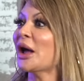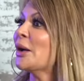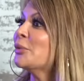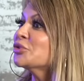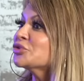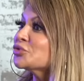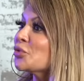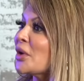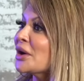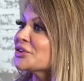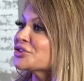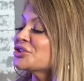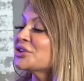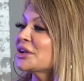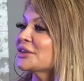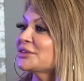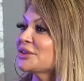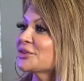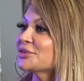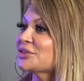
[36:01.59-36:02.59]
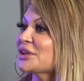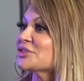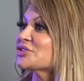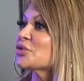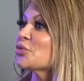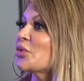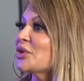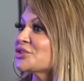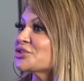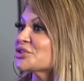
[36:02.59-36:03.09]
I was watching it the other day,
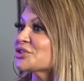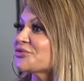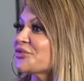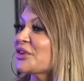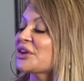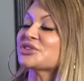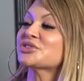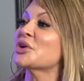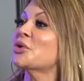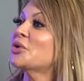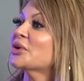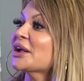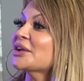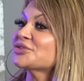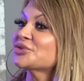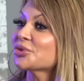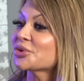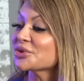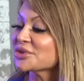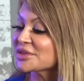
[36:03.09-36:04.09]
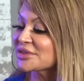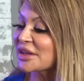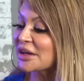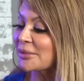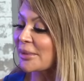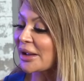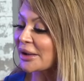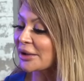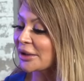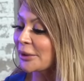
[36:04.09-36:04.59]
so one just finished. Okay, so Rosa
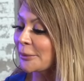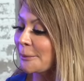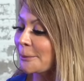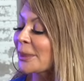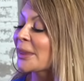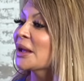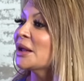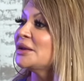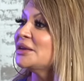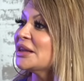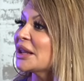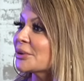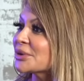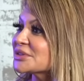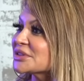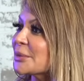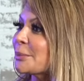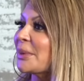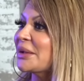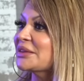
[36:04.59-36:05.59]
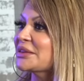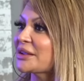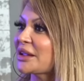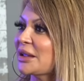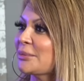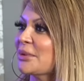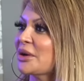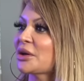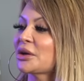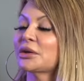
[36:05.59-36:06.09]
Salvaje, Laura Zapata
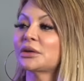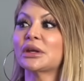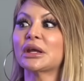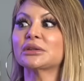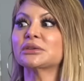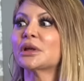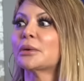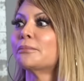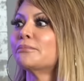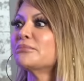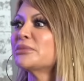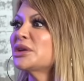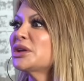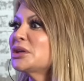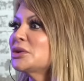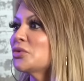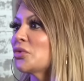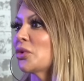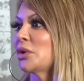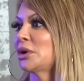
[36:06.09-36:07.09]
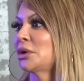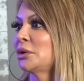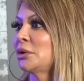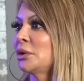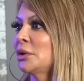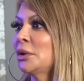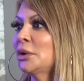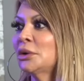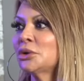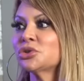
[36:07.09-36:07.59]
came out. Okay. Like the mean one.
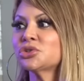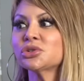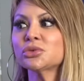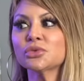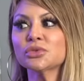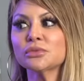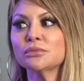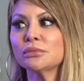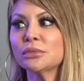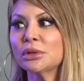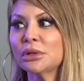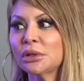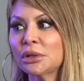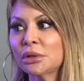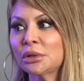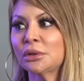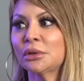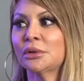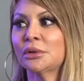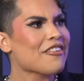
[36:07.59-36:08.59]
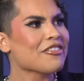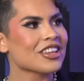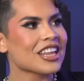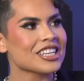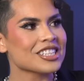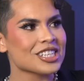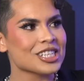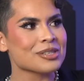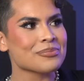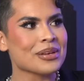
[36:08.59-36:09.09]
She was mean. feel
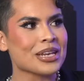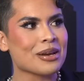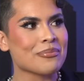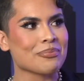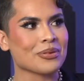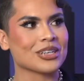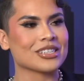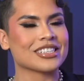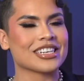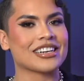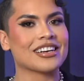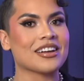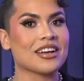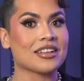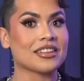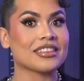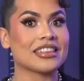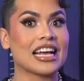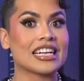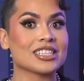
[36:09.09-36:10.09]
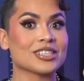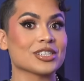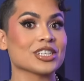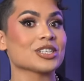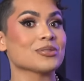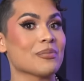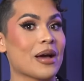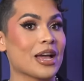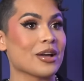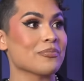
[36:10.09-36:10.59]
like she's mean in person. That's
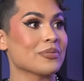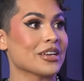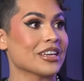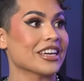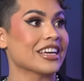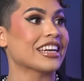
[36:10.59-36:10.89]
just my opinion.